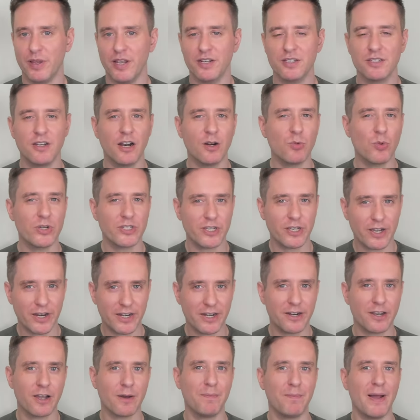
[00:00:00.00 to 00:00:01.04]
It's not a whiskey I need
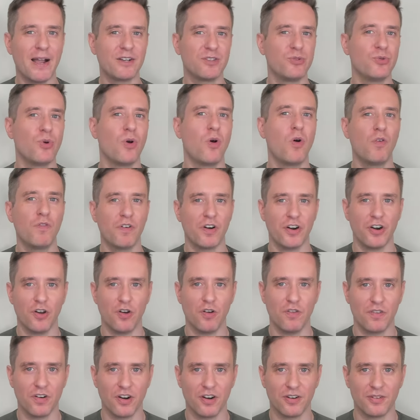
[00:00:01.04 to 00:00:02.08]
to come back to over and
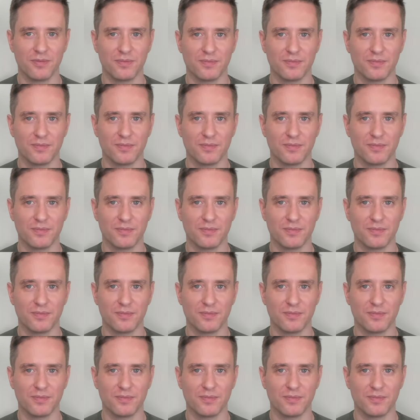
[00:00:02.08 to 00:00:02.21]
over.